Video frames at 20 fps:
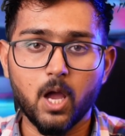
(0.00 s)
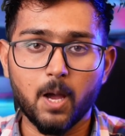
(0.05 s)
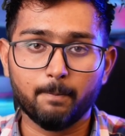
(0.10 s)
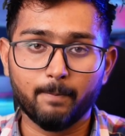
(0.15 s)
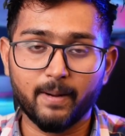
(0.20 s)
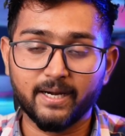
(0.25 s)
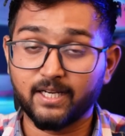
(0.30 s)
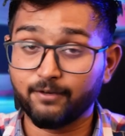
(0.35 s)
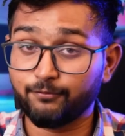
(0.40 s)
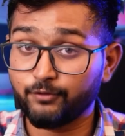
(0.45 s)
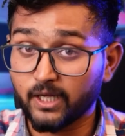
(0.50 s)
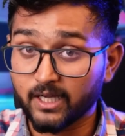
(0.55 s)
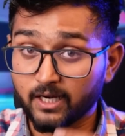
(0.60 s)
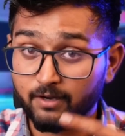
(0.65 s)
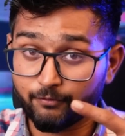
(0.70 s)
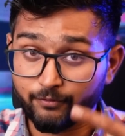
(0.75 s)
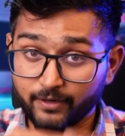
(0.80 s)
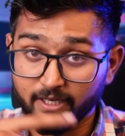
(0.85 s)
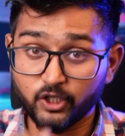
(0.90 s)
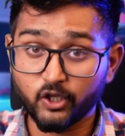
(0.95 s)
But if you're
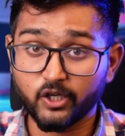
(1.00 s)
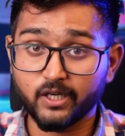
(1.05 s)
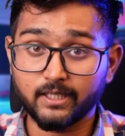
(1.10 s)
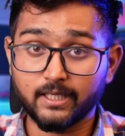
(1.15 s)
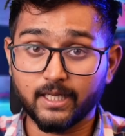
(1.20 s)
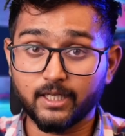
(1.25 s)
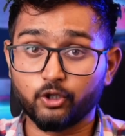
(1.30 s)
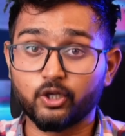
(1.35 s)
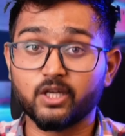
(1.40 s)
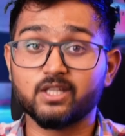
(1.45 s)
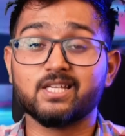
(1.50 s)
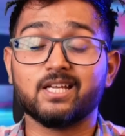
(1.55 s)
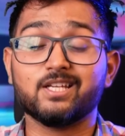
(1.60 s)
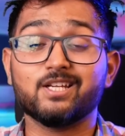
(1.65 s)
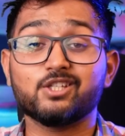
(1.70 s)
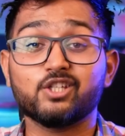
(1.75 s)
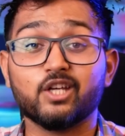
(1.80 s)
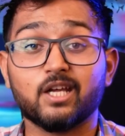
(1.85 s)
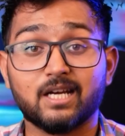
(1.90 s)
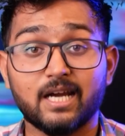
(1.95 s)
a video editor, you can
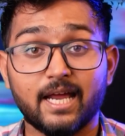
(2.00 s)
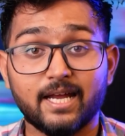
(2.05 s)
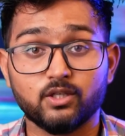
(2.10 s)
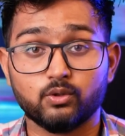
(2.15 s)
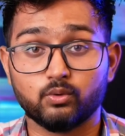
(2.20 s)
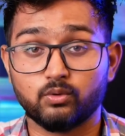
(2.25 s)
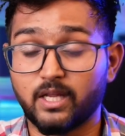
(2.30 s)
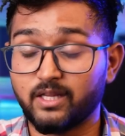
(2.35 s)
suggest your clients,